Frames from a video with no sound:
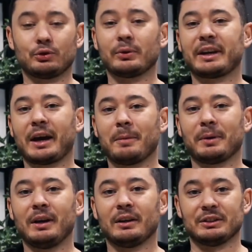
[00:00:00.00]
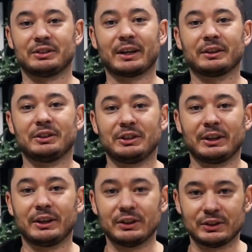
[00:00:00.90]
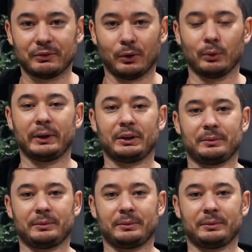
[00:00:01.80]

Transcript: To recap, the strategy is the following.